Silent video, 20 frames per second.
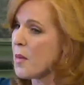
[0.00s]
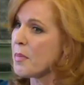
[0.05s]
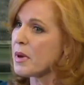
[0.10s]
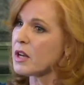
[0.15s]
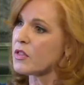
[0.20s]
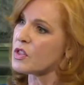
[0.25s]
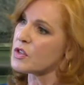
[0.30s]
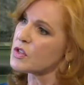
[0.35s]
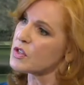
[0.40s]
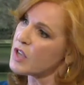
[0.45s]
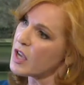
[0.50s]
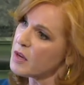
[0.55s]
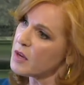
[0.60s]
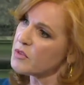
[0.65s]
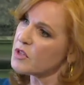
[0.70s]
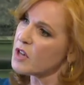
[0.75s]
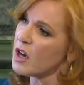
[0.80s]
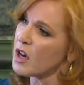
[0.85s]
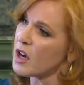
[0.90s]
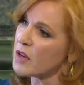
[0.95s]
But at the
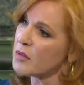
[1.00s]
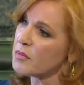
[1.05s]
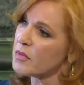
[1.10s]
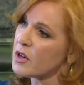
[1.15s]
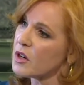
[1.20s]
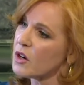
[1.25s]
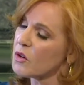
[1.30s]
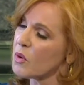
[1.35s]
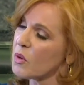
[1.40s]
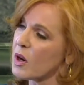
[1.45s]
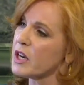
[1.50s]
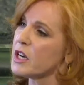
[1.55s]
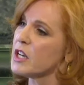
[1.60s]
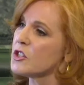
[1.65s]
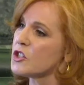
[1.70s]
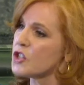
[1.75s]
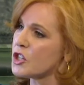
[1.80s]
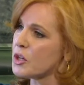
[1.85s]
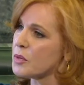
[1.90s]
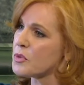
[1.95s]
same time,
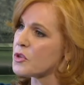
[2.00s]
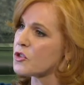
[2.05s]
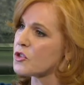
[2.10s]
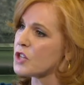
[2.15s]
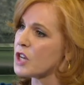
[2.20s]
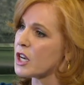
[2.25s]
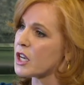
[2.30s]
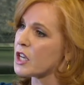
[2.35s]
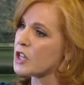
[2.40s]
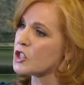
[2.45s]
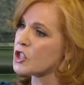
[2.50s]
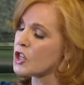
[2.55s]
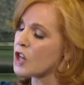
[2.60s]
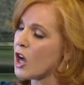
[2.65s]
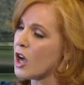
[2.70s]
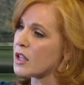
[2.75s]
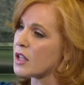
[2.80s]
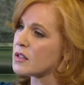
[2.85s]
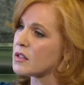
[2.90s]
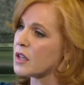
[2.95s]
Iranian ships are taking
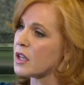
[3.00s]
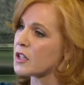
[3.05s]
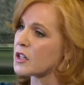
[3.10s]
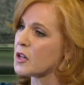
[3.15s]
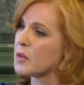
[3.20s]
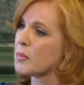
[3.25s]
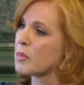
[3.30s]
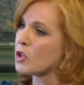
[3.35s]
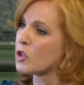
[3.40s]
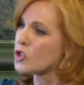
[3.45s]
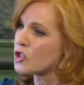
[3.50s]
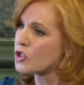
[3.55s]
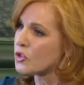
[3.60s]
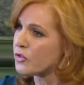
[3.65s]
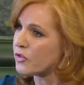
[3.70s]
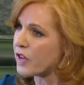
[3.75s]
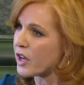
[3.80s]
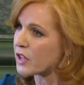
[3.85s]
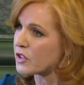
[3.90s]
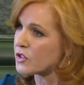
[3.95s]
shots at commercial
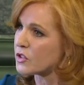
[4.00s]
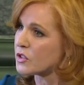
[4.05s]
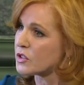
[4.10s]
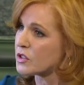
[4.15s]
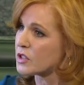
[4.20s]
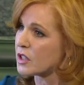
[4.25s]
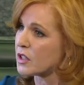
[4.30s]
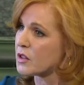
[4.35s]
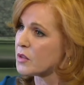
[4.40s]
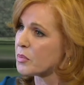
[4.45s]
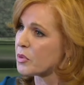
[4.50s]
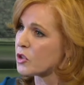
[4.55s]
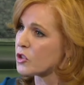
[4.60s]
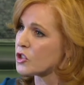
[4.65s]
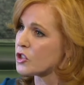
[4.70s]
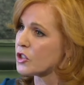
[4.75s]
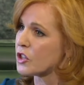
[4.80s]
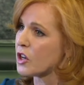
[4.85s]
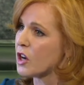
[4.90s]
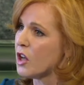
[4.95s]
vessels in the
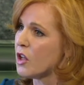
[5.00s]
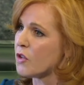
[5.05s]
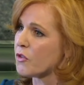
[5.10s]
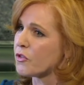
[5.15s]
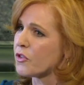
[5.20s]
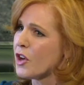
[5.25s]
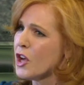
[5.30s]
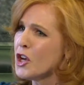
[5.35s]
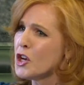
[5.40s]
Persian Gulf.